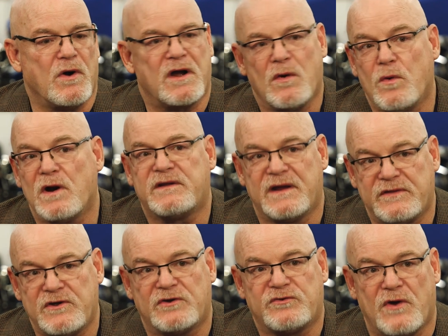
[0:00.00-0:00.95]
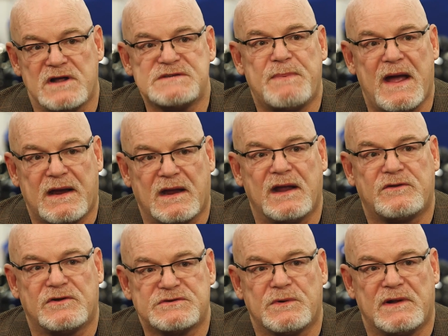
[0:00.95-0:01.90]
we're going to work to get their trust back and get
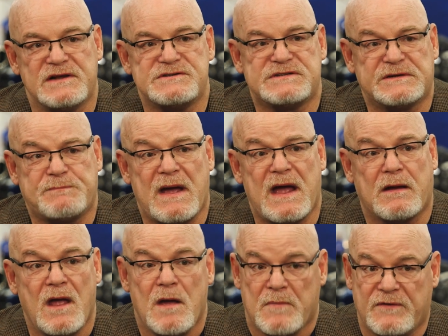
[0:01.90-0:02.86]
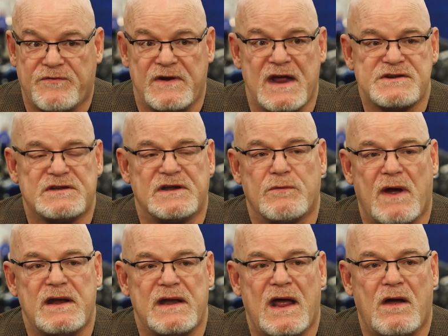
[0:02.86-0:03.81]
those relationships back. But financially
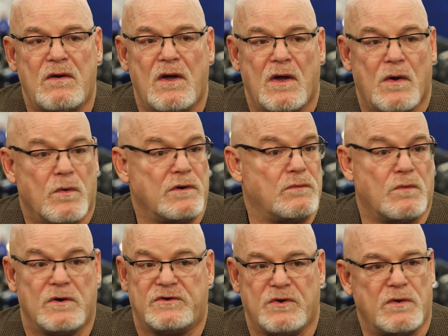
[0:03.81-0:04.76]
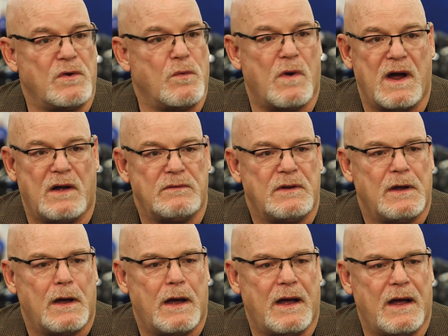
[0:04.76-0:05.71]
right now, we're doing well.
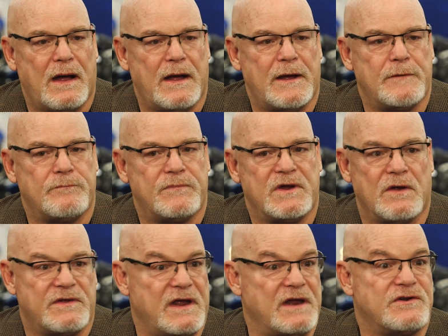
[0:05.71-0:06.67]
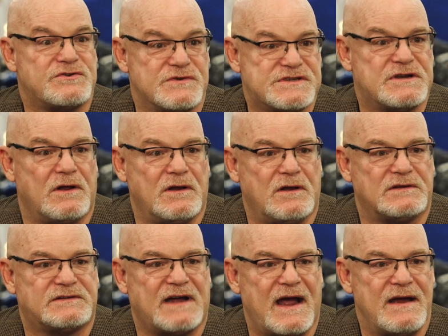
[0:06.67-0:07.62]
You know, the industry's still a little
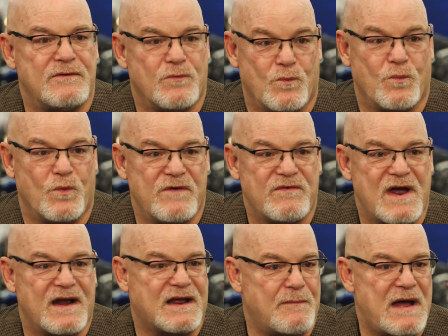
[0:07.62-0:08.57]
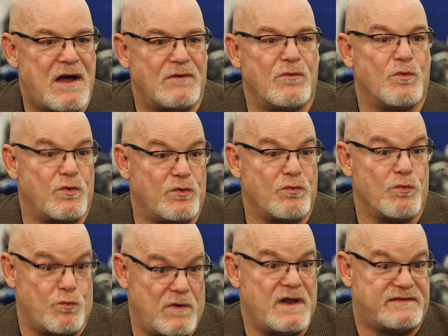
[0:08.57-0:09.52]
tight. We've got to come out
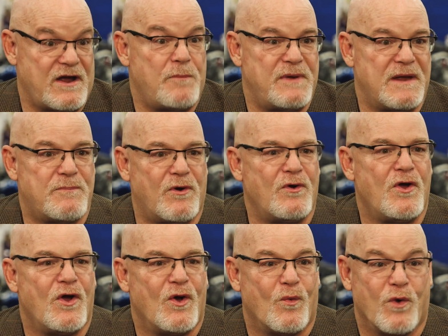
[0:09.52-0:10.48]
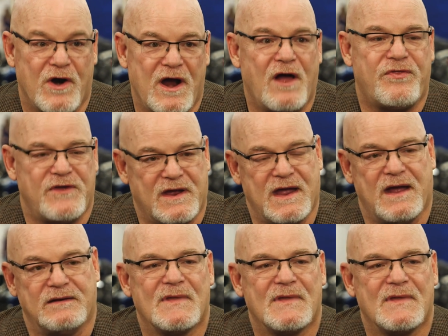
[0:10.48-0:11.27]
and tell people we're healthy again.